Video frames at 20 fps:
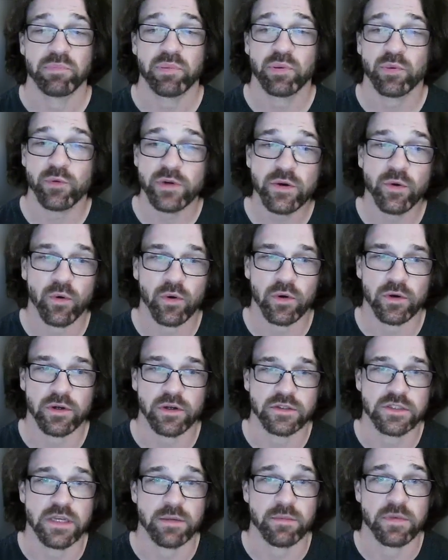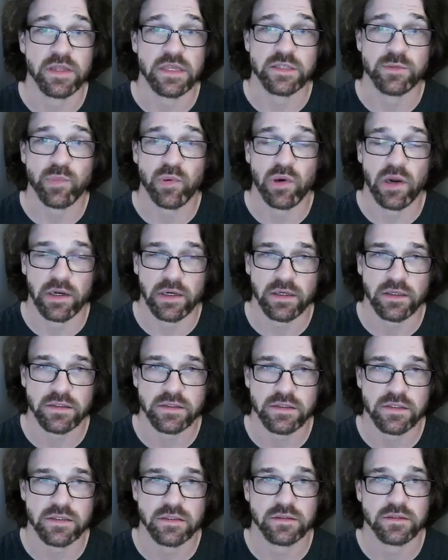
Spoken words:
pre-order some of these products,